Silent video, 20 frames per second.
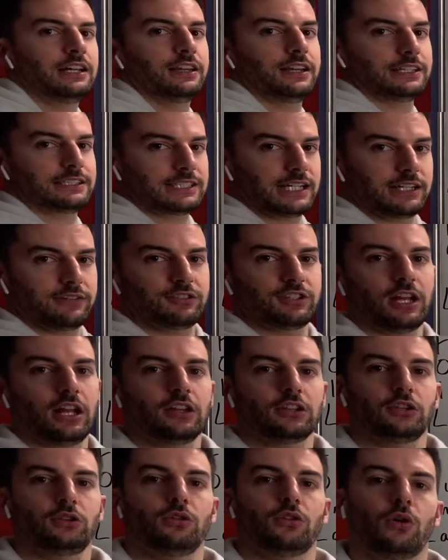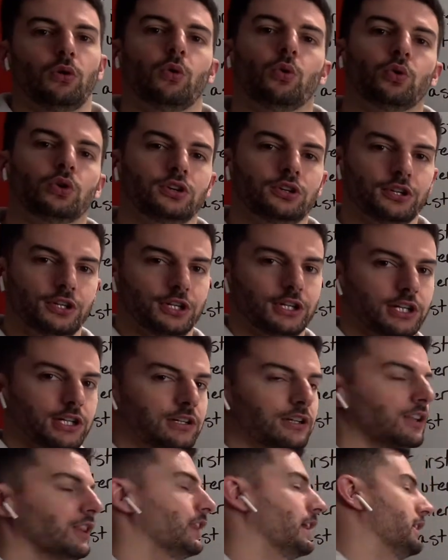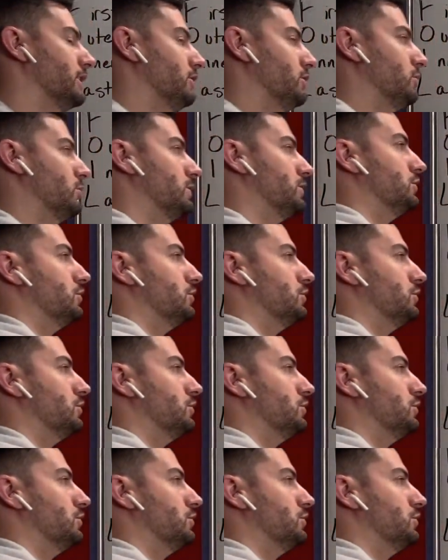that's kind of telling you the order that you would